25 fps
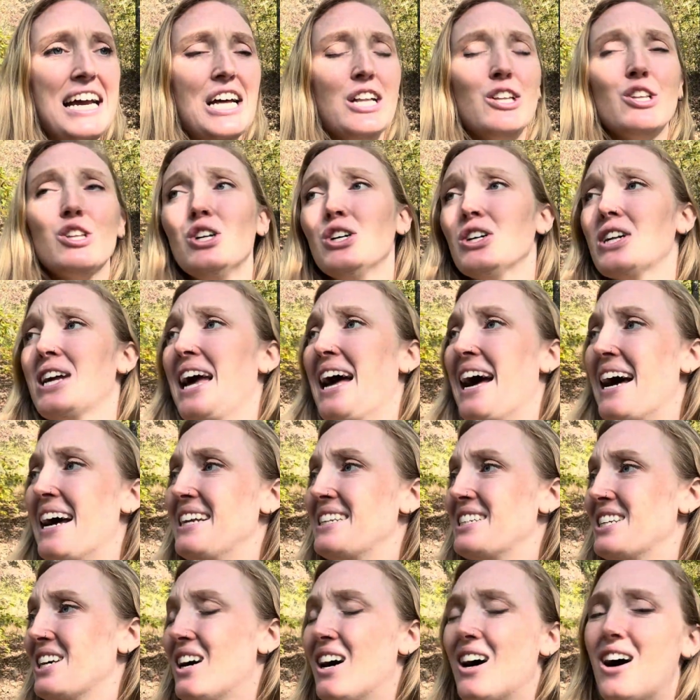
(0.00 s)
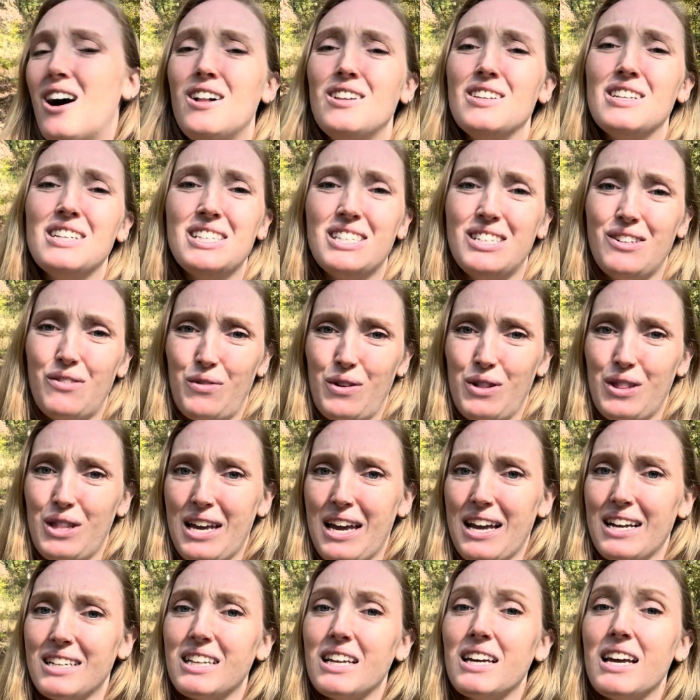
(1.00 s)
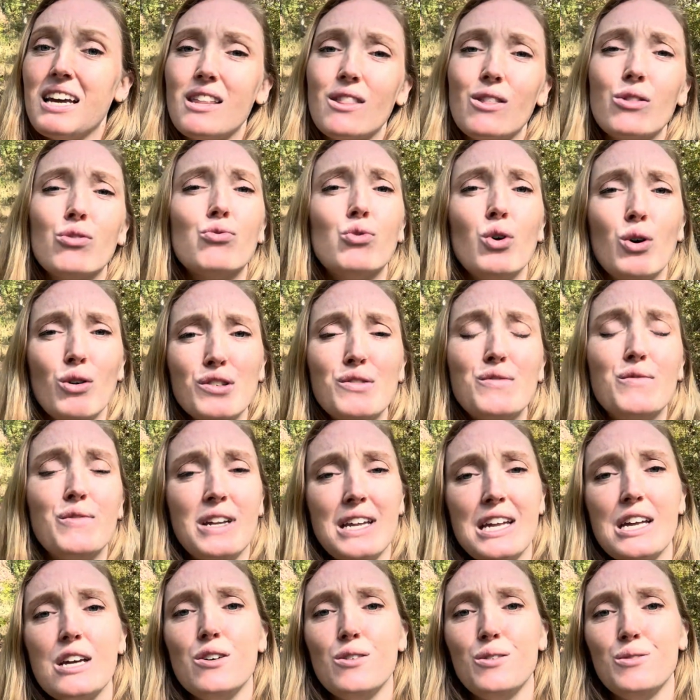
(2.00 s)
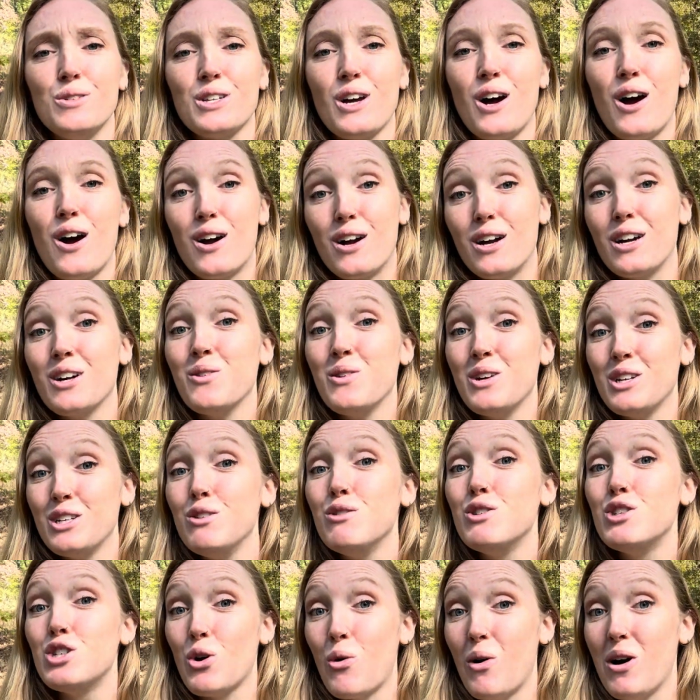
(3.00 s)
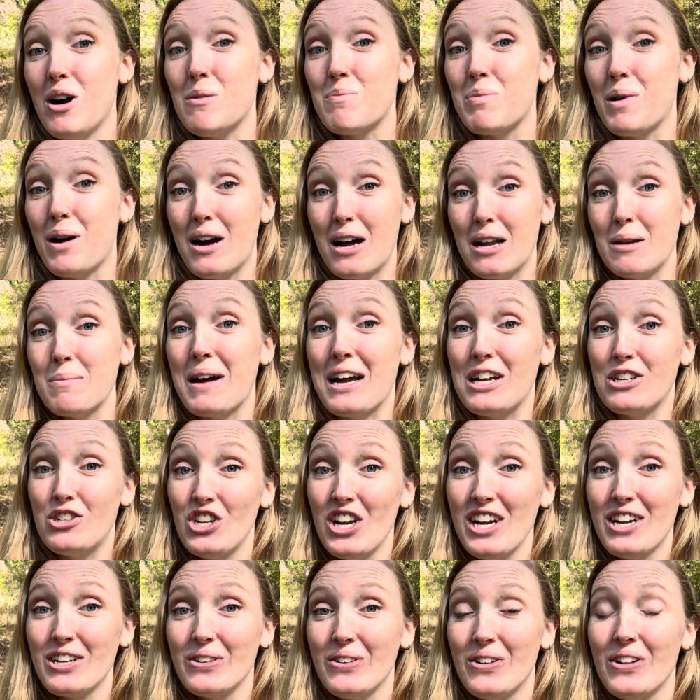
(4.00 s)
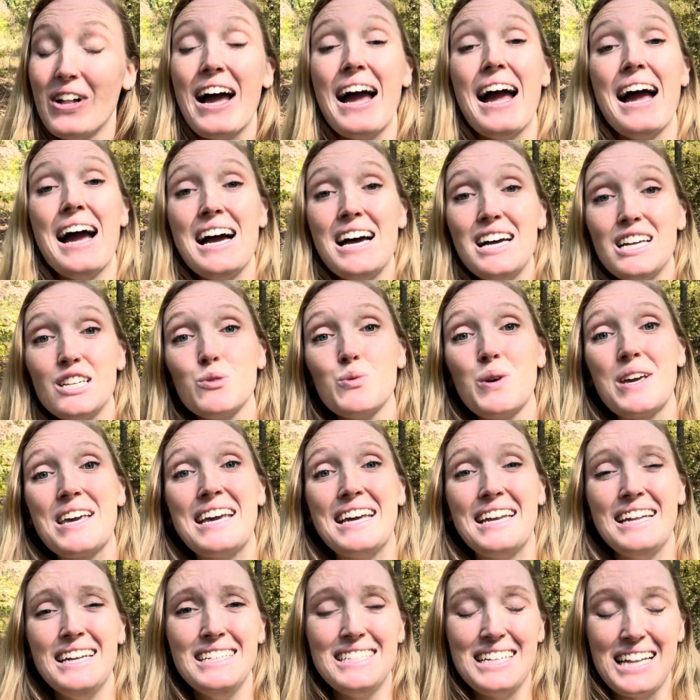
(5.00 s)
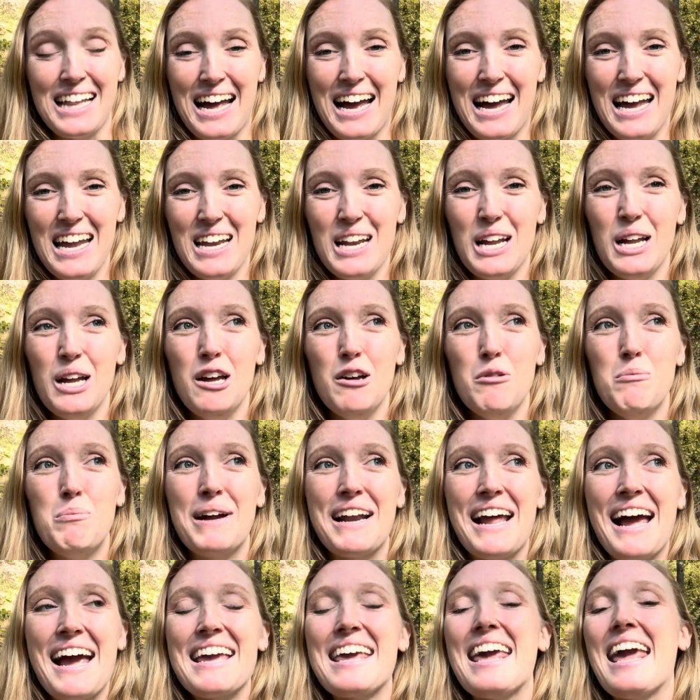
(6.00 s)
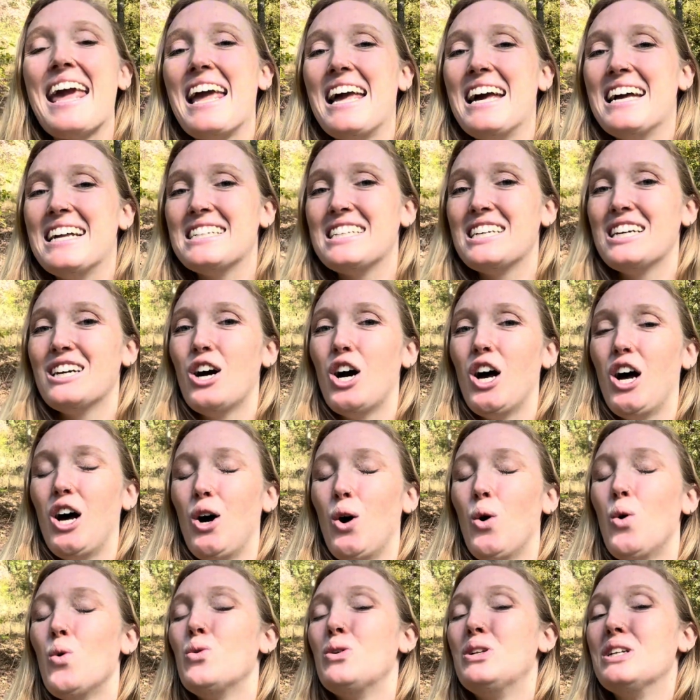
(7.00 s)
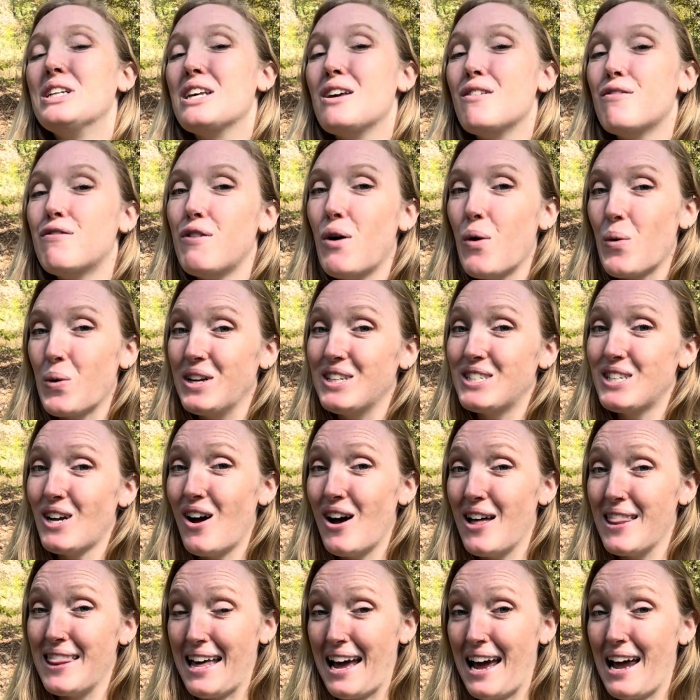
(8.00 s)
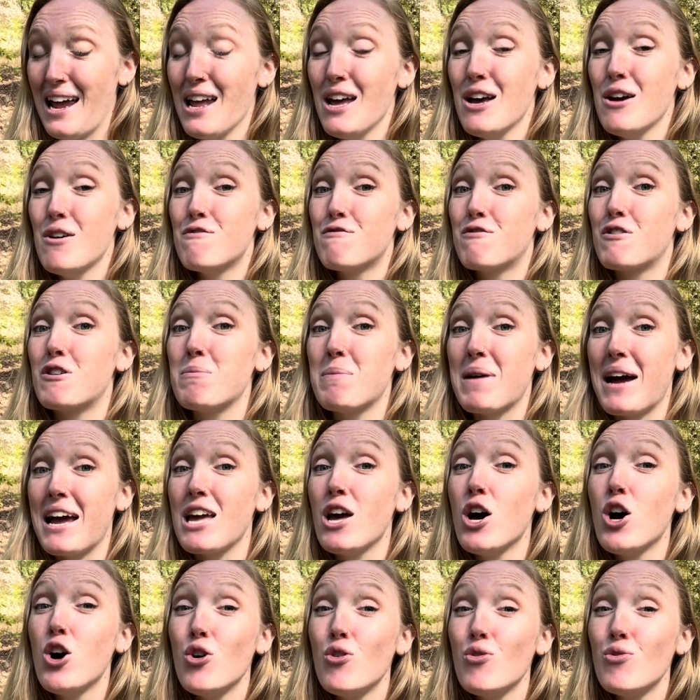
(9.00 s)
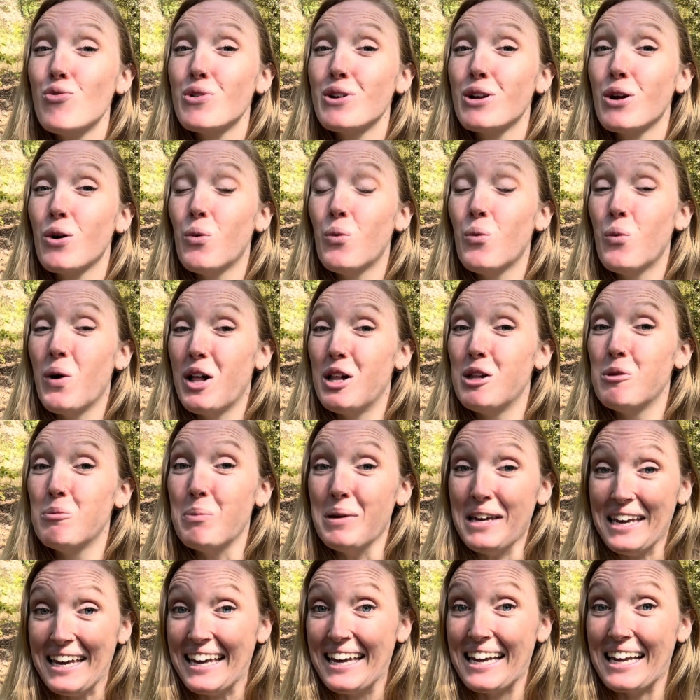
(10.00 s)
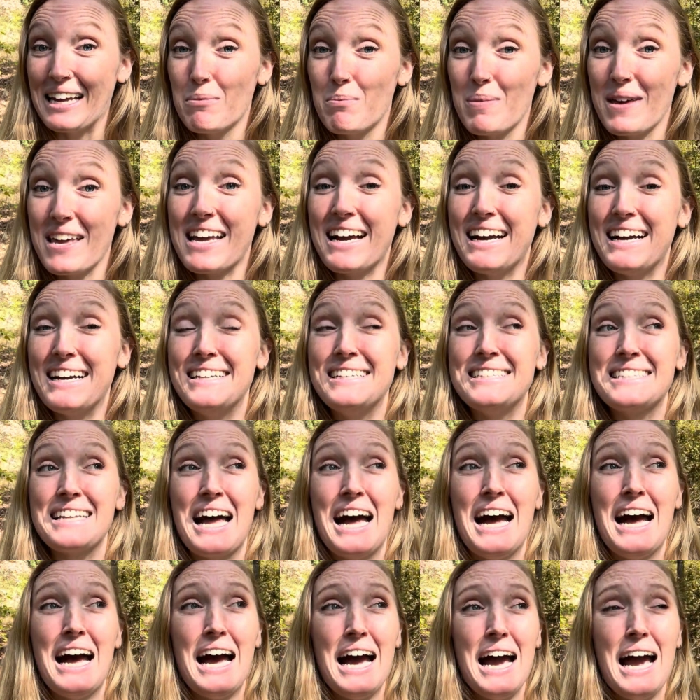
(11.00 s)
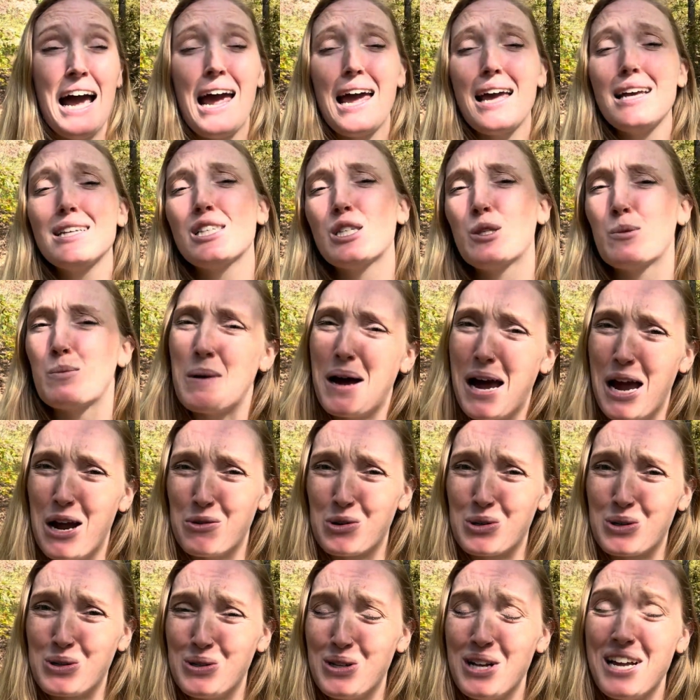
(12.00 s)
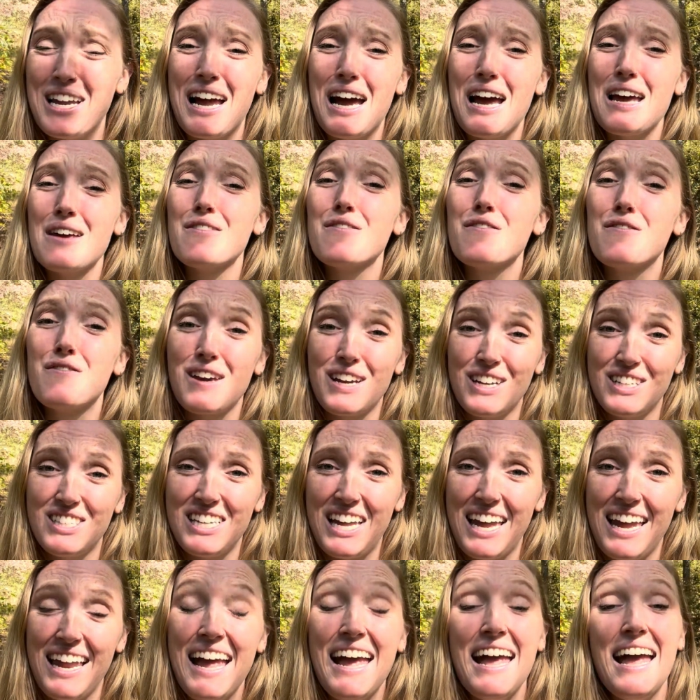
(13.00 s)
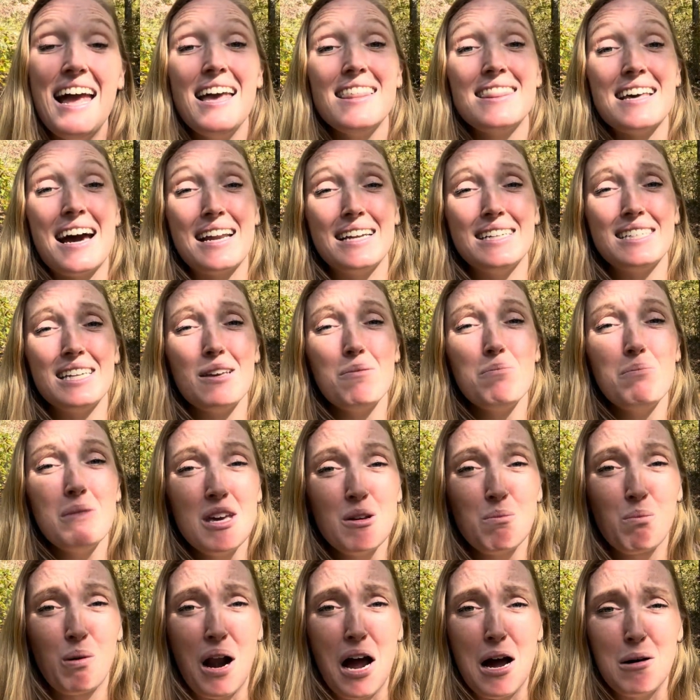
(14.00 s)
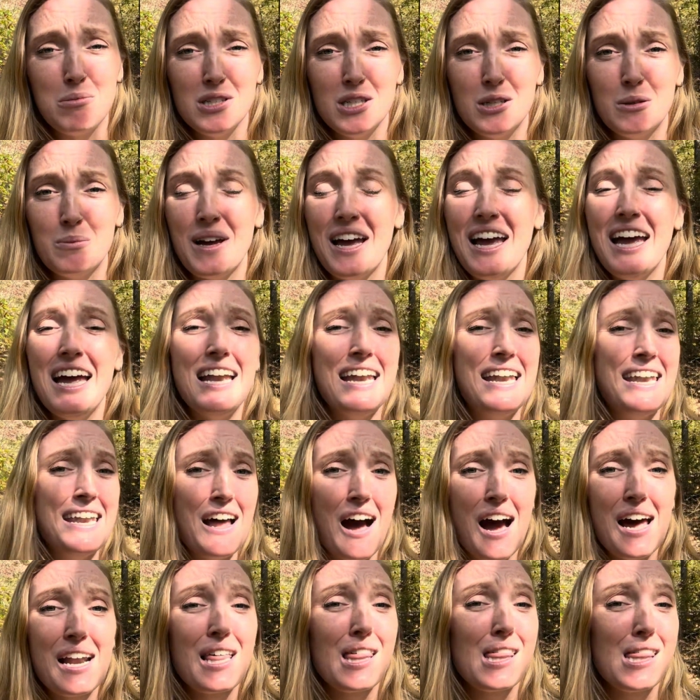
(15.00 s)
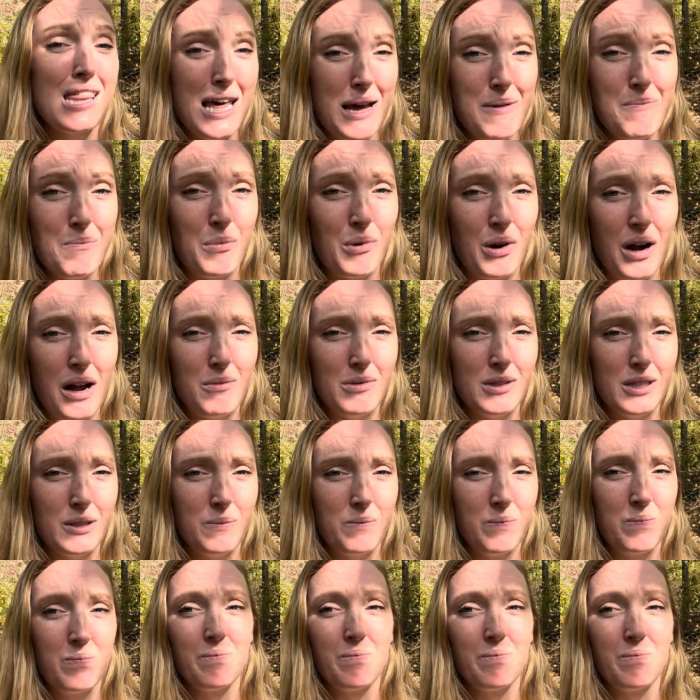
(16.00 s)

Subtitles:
Look at all these different things. Like, those videos are going to show up on my channel as we get into that, but I can't only focus on that for my own well-being, because I spiral and I fixate. That is a me problem, not a them problem.